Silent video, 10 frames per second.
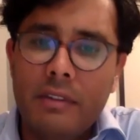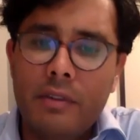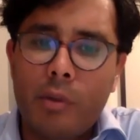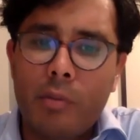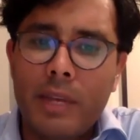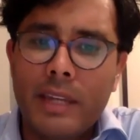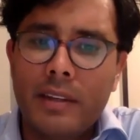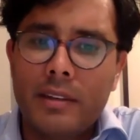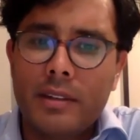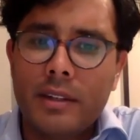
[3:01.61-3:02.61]
if not
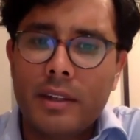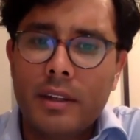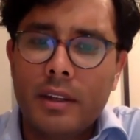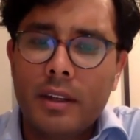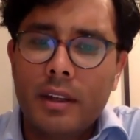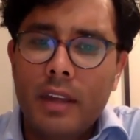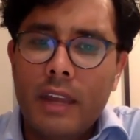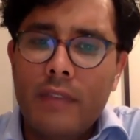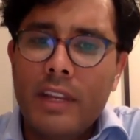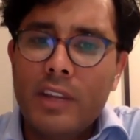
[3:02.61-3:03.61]
malignant.
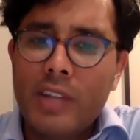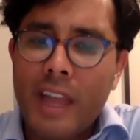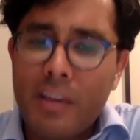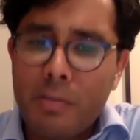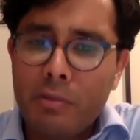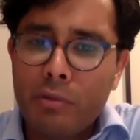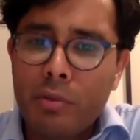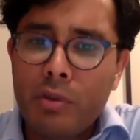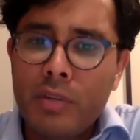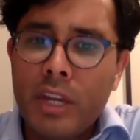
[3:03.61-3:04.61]
If the lesion has been
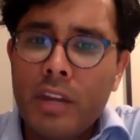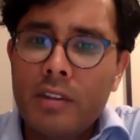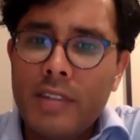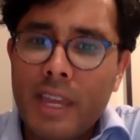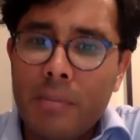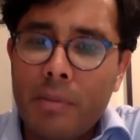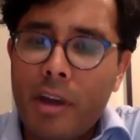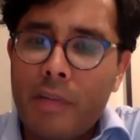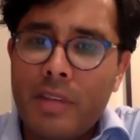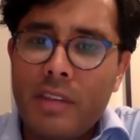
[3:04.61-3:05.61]
removed, take
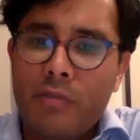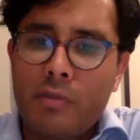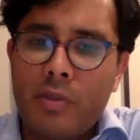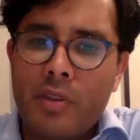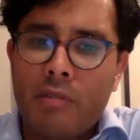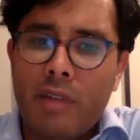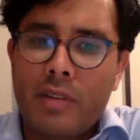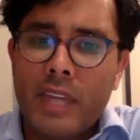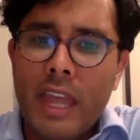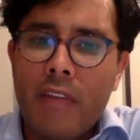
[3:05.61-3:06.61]
biopsies from the
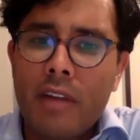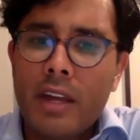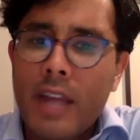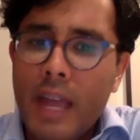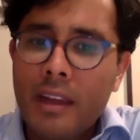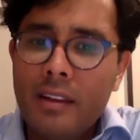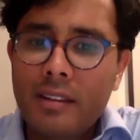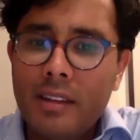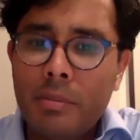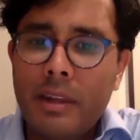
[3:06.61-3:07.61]
surrounding area and
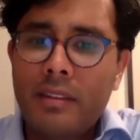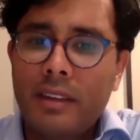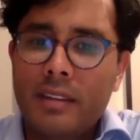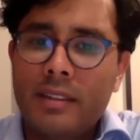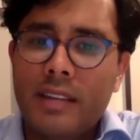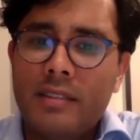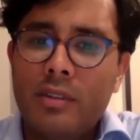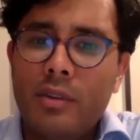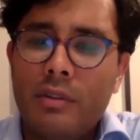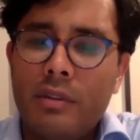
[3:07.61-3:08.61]
consider placing a
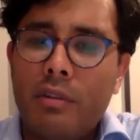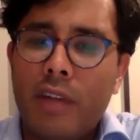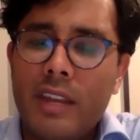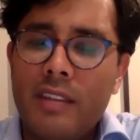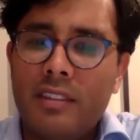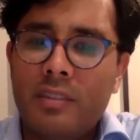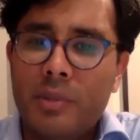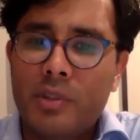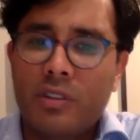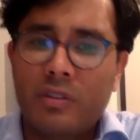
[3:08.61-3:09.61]
tattoo if there are any
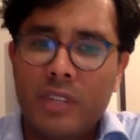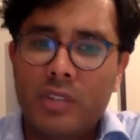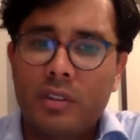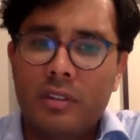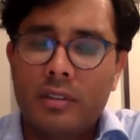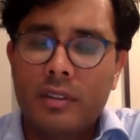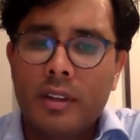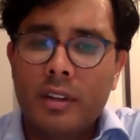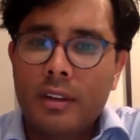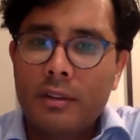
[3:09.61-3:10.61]
suspicious features.
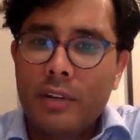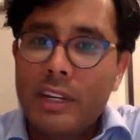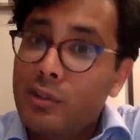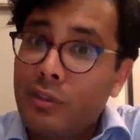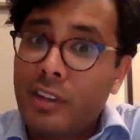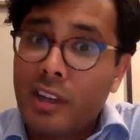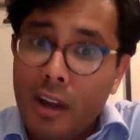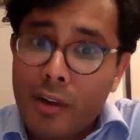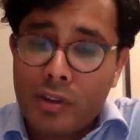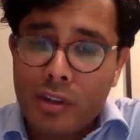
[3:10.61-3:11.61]
For lesions
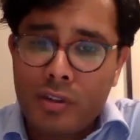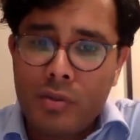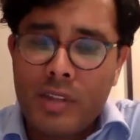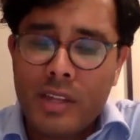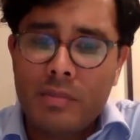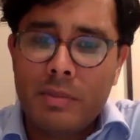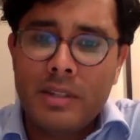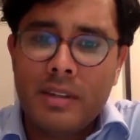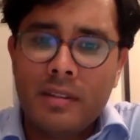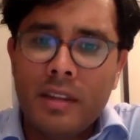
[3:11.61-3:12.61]
larger than 2
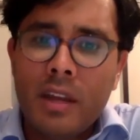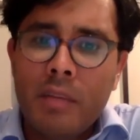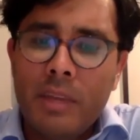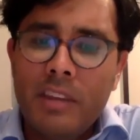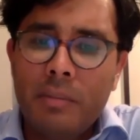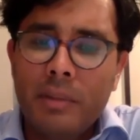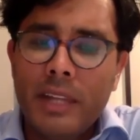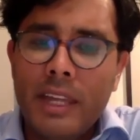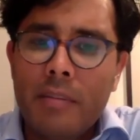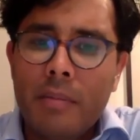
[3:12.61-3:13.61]
centimeters, piecemeal
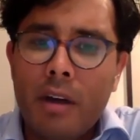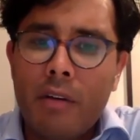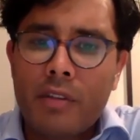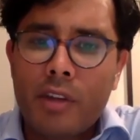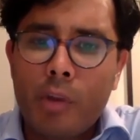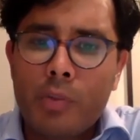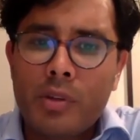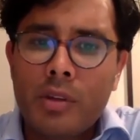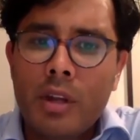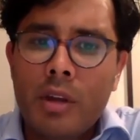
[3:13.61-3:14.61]
EMR is an
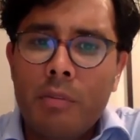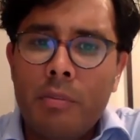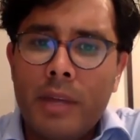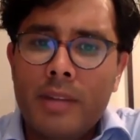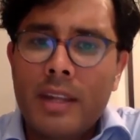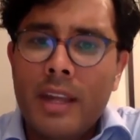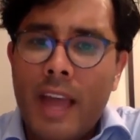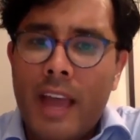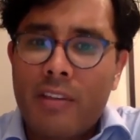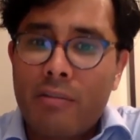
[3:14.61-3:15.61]
option, but
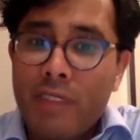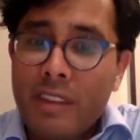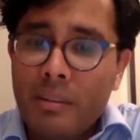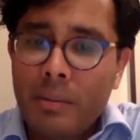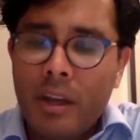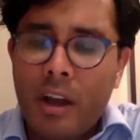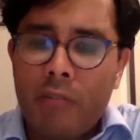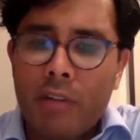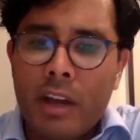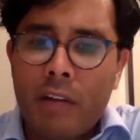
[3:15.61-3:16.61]
has a reasonably high
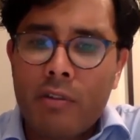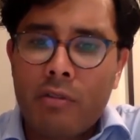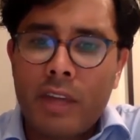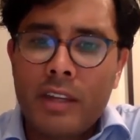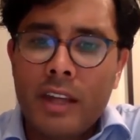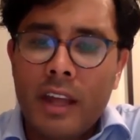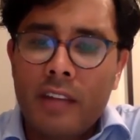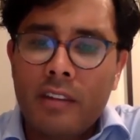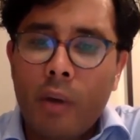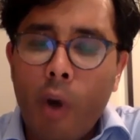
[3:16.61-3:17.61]
recurrence rate, and
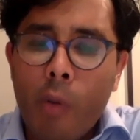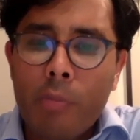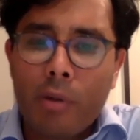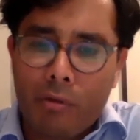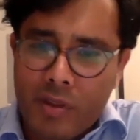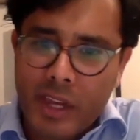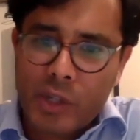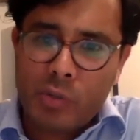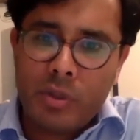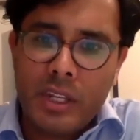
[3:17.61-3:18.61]
so en bloc
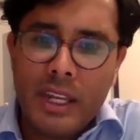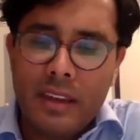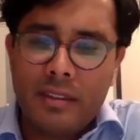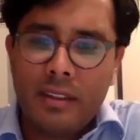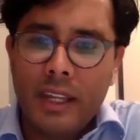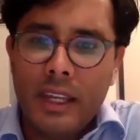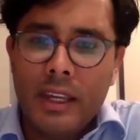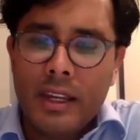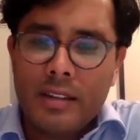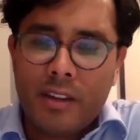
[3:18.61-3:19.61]
resection with an ESD
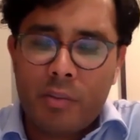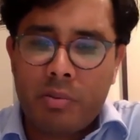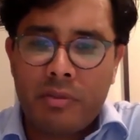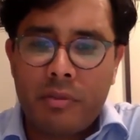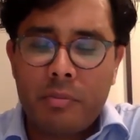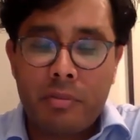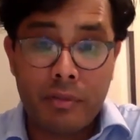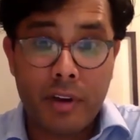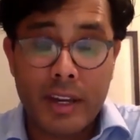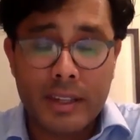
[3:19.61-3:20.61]
does
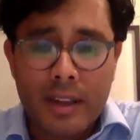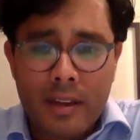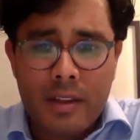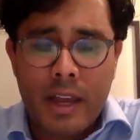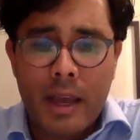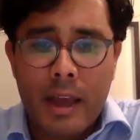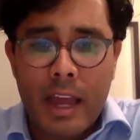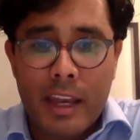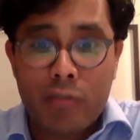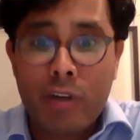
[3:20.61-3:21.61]
provide
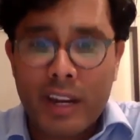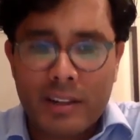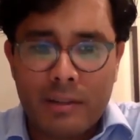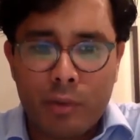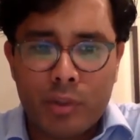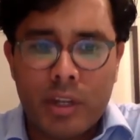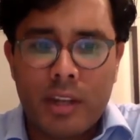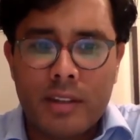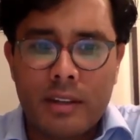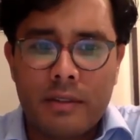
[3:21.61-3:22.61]
an attractive
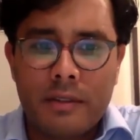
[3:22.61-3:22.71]
alternative.